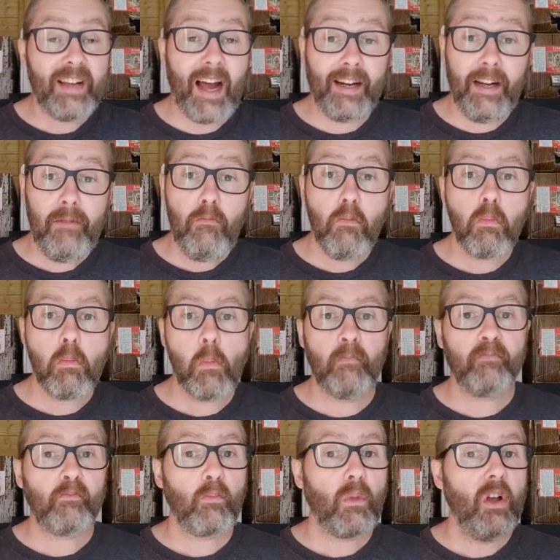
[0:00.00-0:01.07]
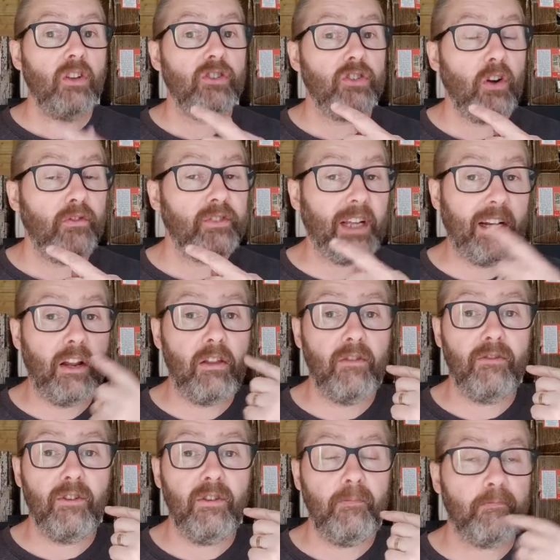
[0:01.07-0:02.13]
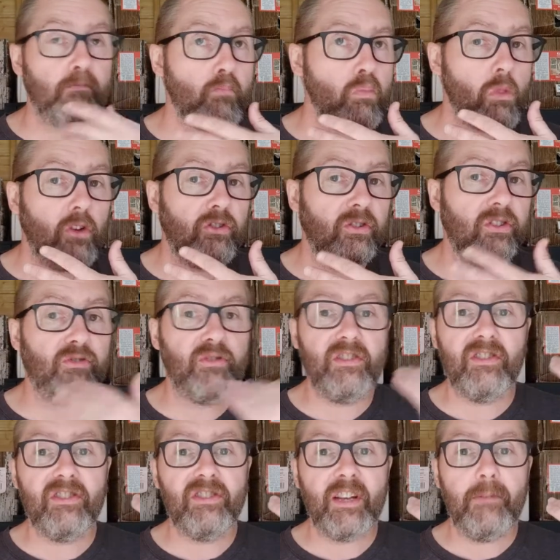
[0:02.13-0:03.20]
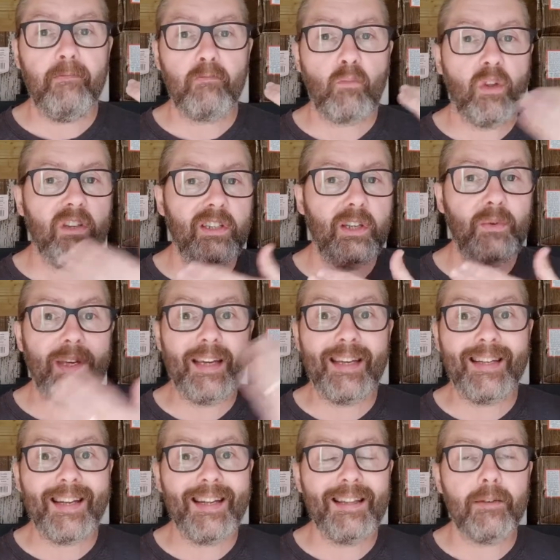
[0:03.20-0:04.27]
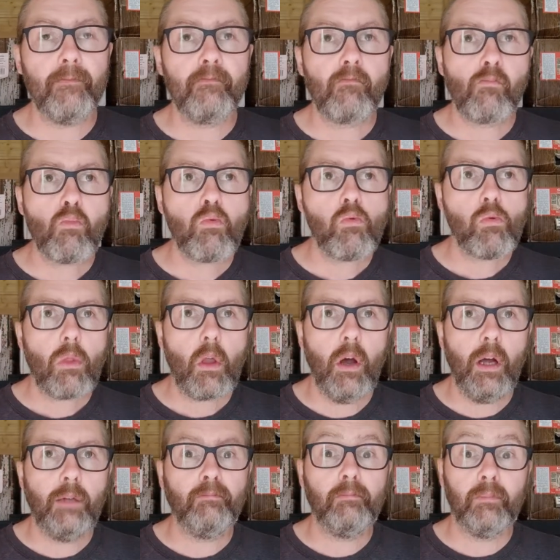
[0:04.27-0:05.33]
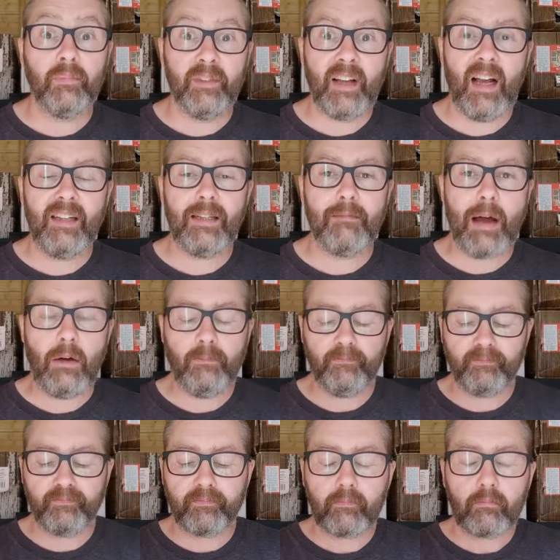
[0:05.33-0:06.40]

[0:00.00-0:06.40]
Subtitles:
Tannin. Soft tannin on the front. So astringency. Squeaky teeth, nice amount.